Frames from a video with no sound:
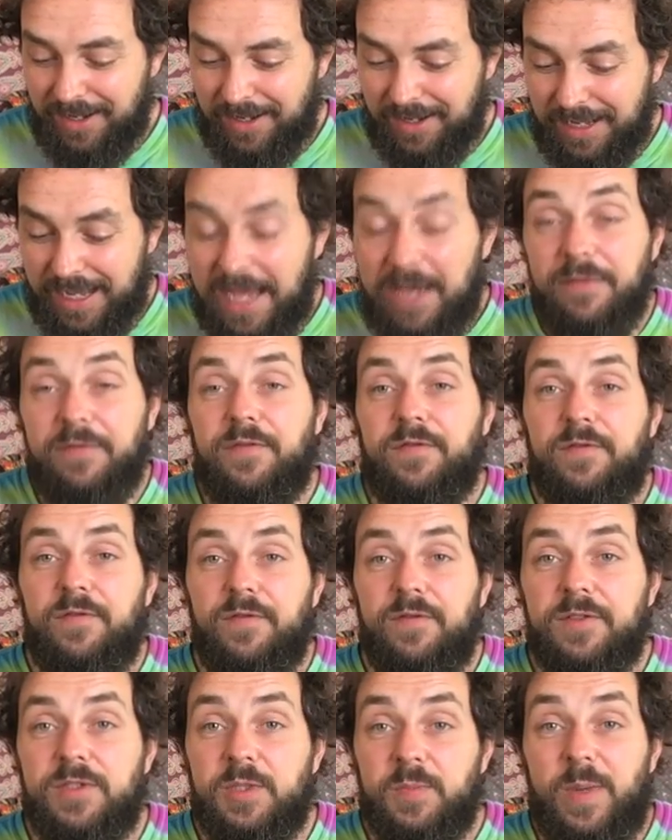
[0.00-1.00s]
have
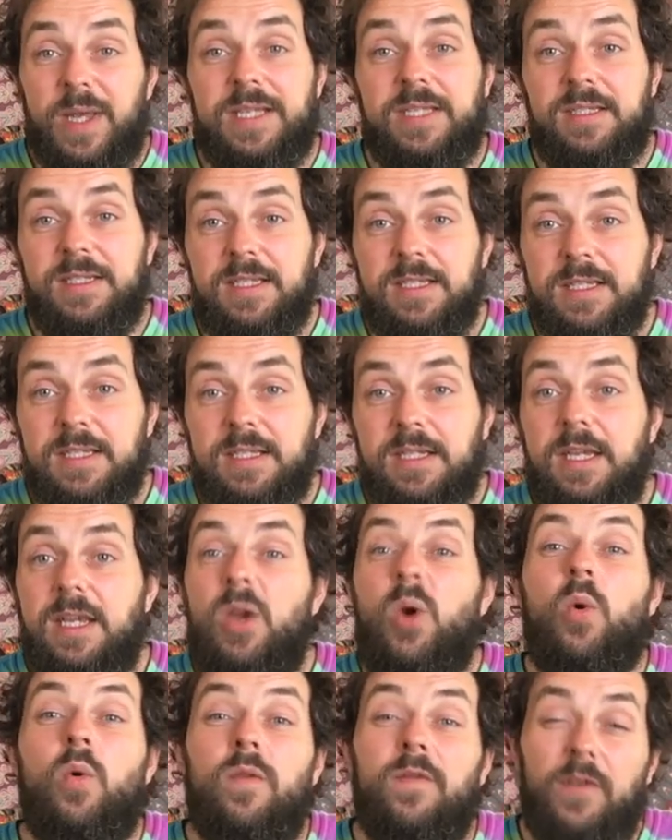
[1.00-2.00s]

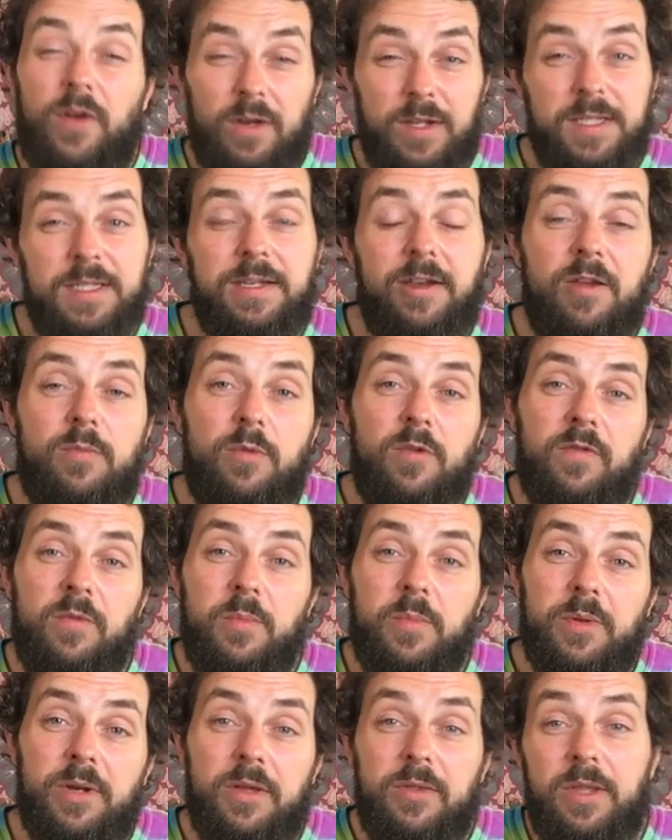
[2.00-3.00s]
spasticity or voluntary movement
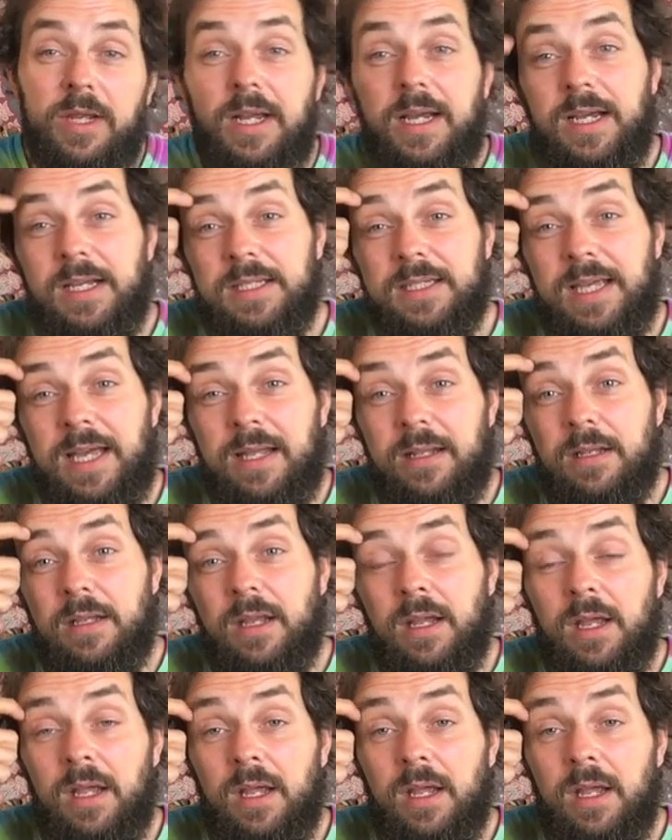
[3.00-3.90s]
below the legs, and